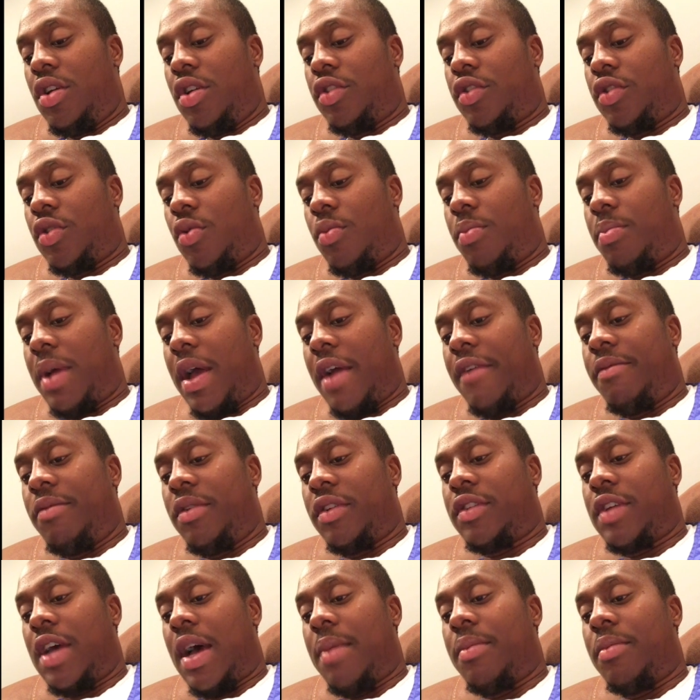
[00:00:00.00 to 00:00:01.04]
So back from the
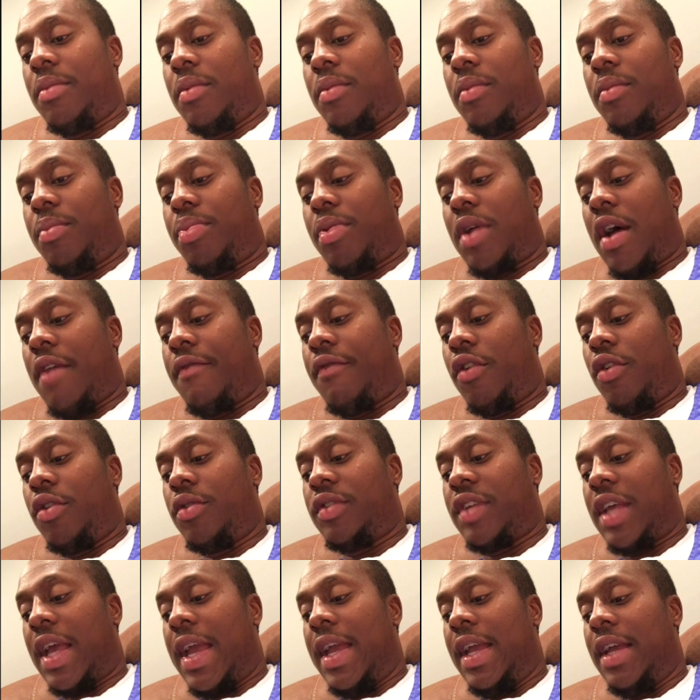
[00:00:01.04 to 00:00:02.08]
top,
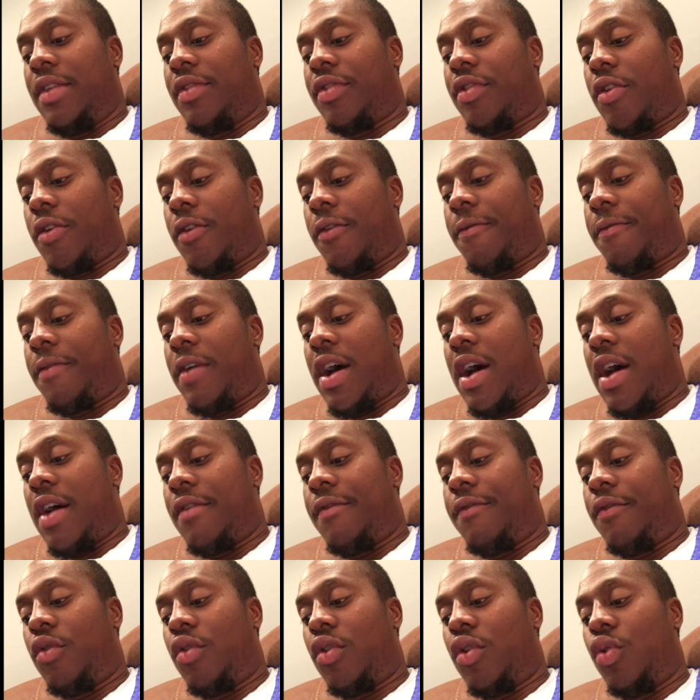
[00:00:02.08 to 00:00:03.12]
Proverbs 8 and
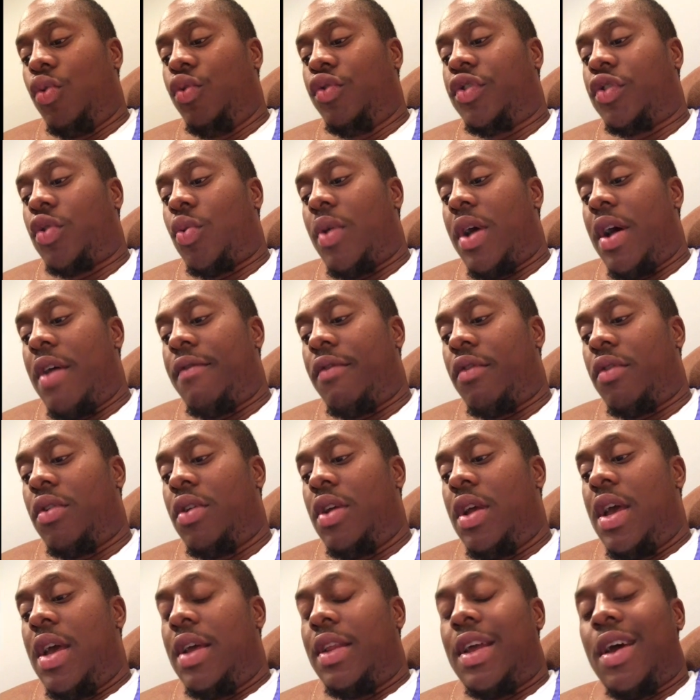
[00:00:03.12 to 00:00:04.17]
35, for whosoever,
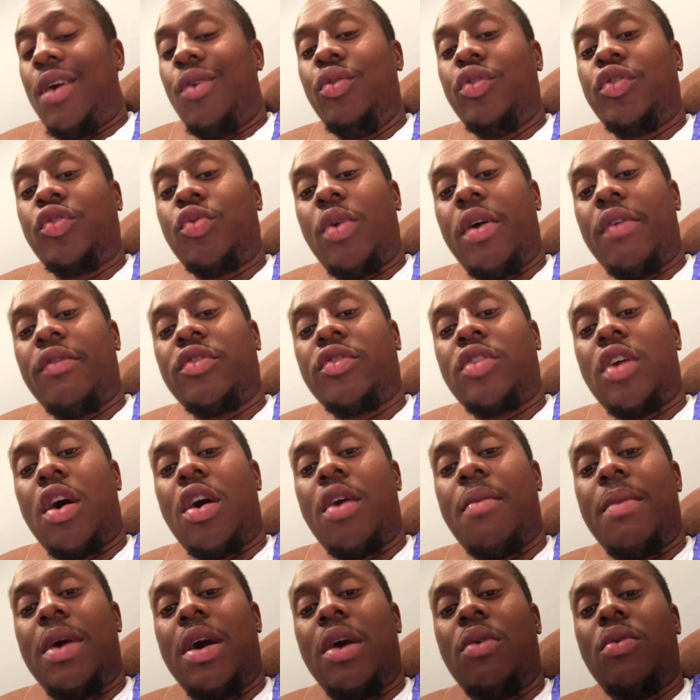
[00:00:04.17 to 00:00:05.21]
that whosoever is
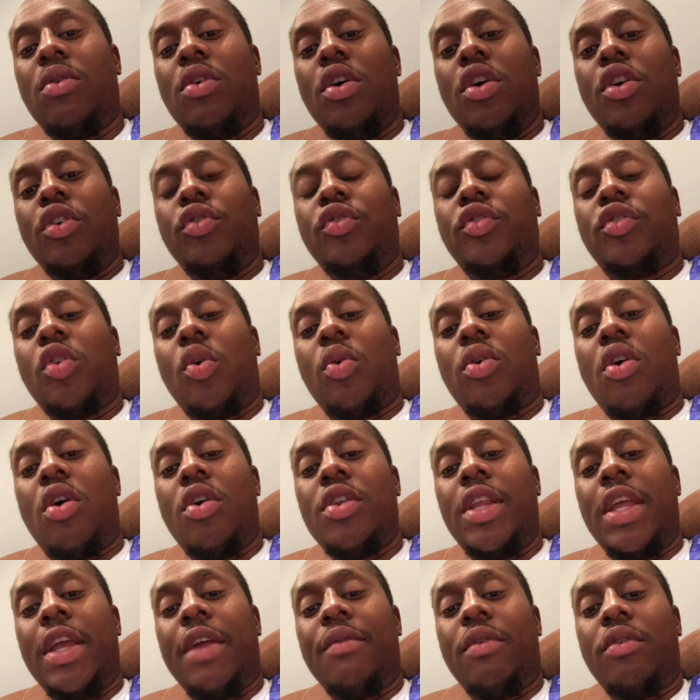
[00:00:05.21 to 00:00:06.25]
talking about you
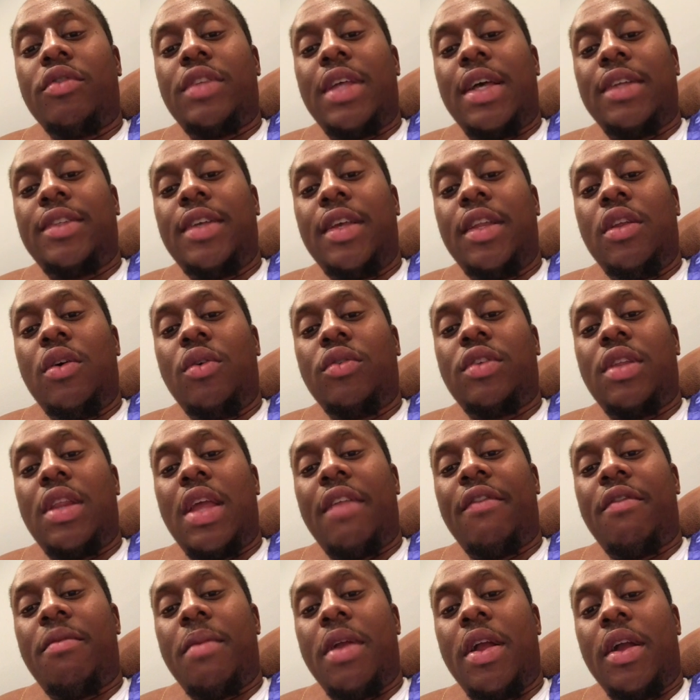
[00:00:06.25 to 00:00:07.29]
so-called Negroes, Latinos, and
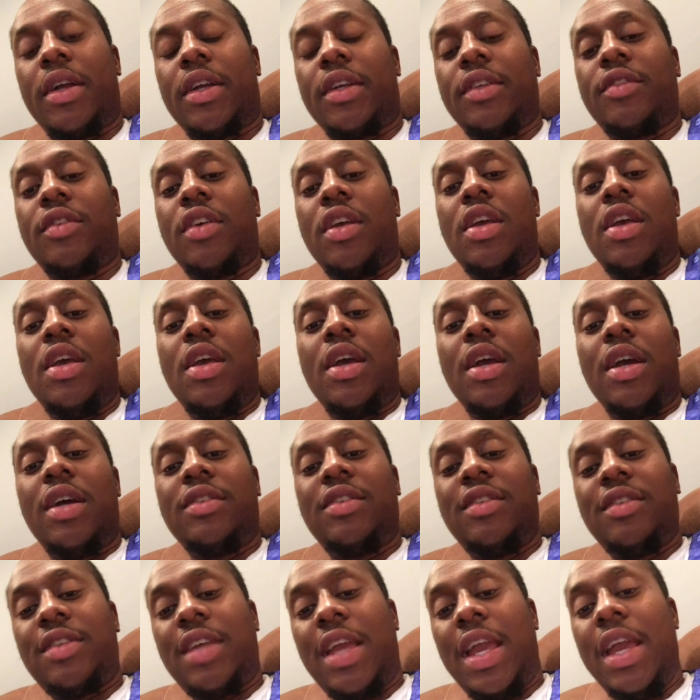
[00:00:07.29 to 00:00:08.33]
Native Americans, because
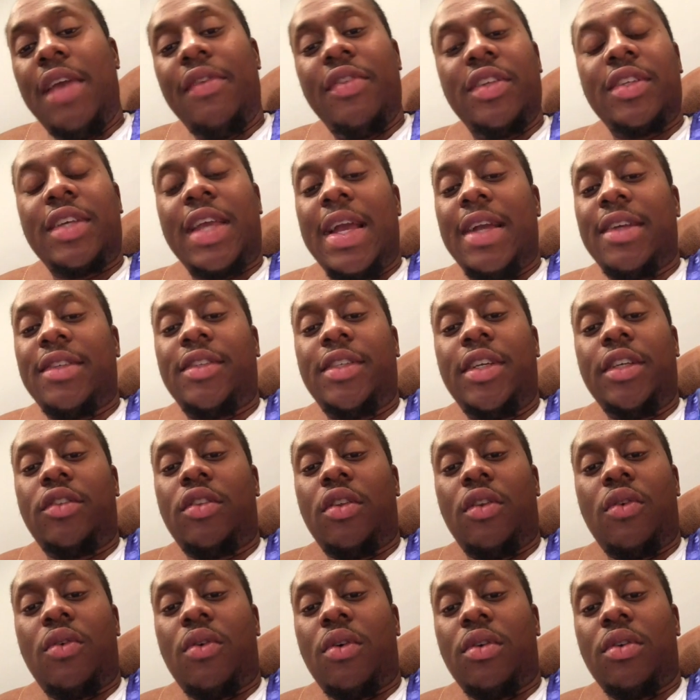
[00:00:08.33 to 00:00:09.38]
these heathens can't seek
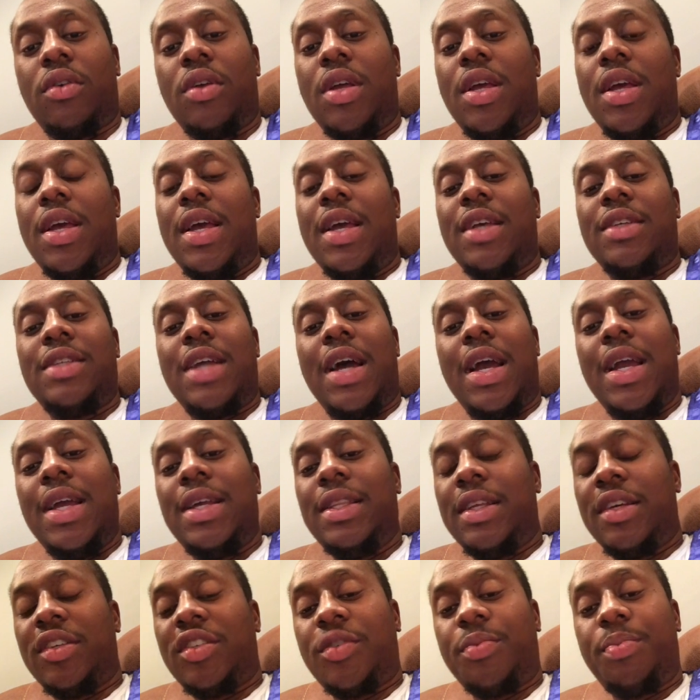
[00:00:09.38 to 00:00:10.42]
the Lord. It's not
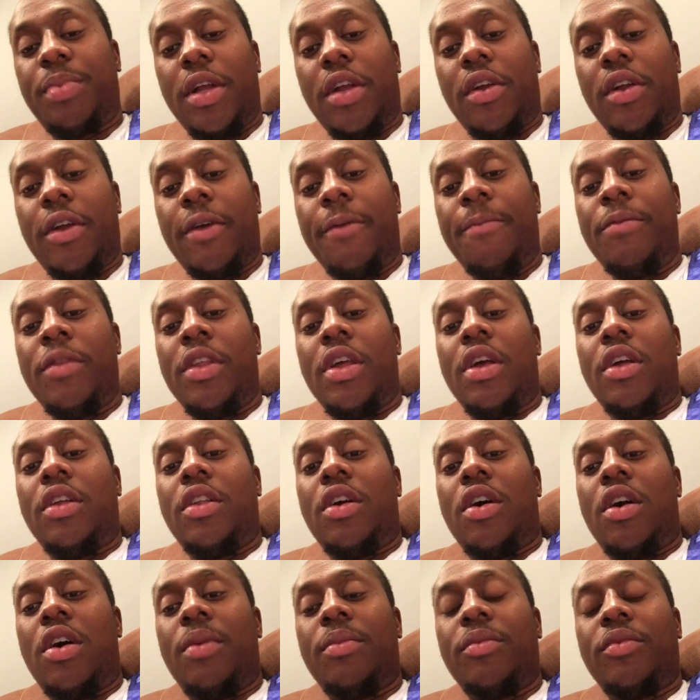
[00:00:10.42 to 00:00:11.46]
in their spirit.
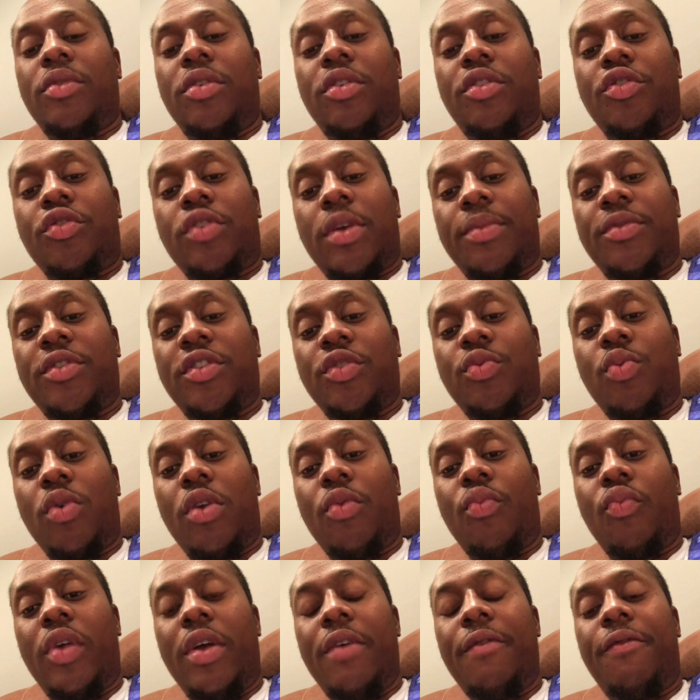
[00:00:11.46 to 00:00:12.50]
Um, the scriptures
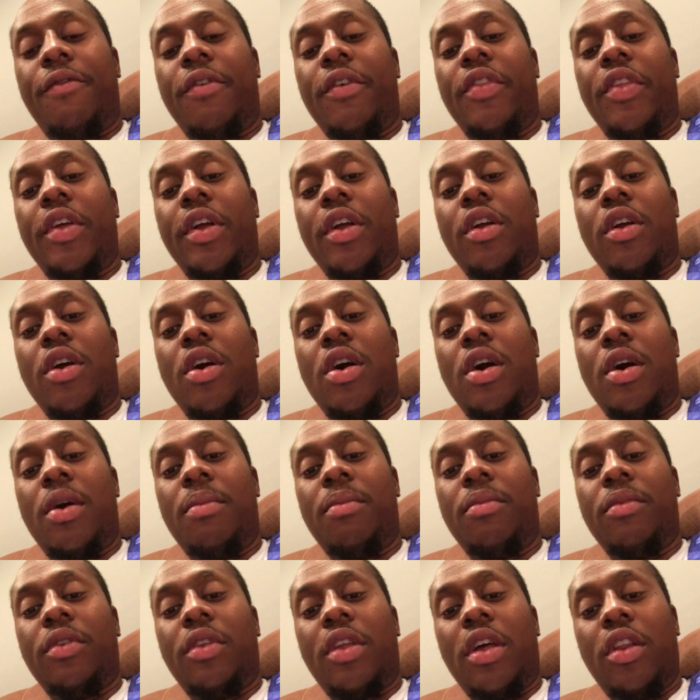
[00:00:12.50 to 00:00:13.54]
weren't ripped from their
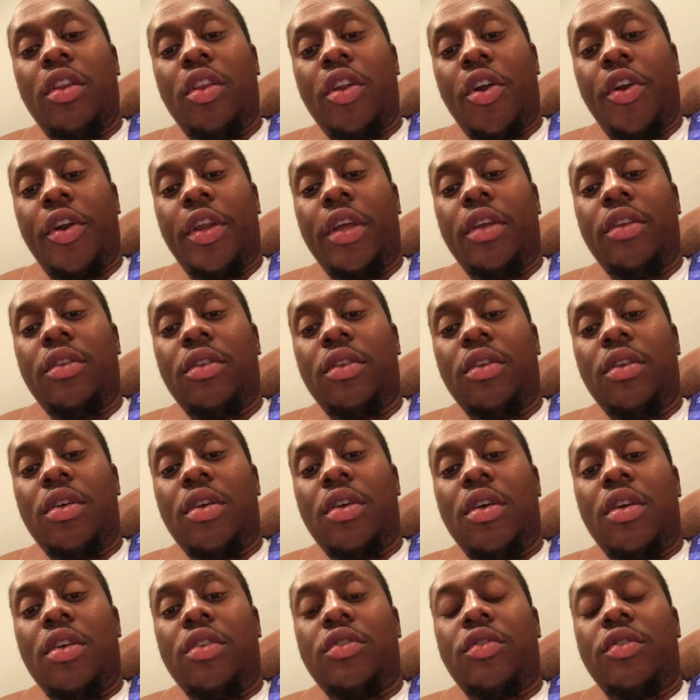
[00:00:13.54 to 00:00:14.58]
um their learning.
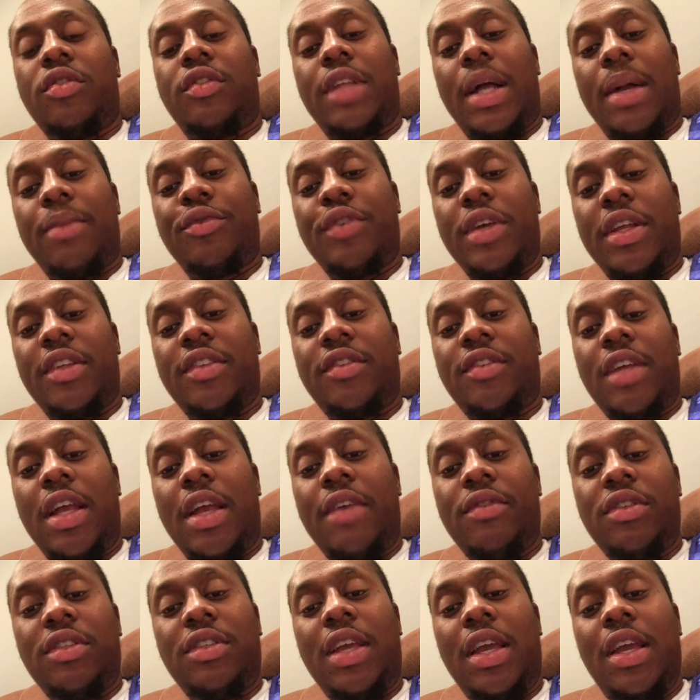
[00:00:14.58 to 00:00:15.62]
So stop trying to
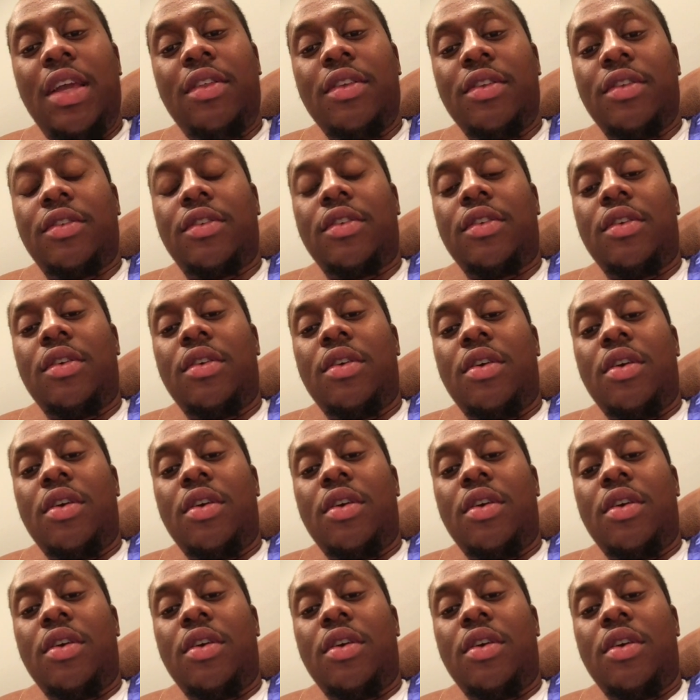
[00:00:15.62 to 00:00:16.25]
save these heathens.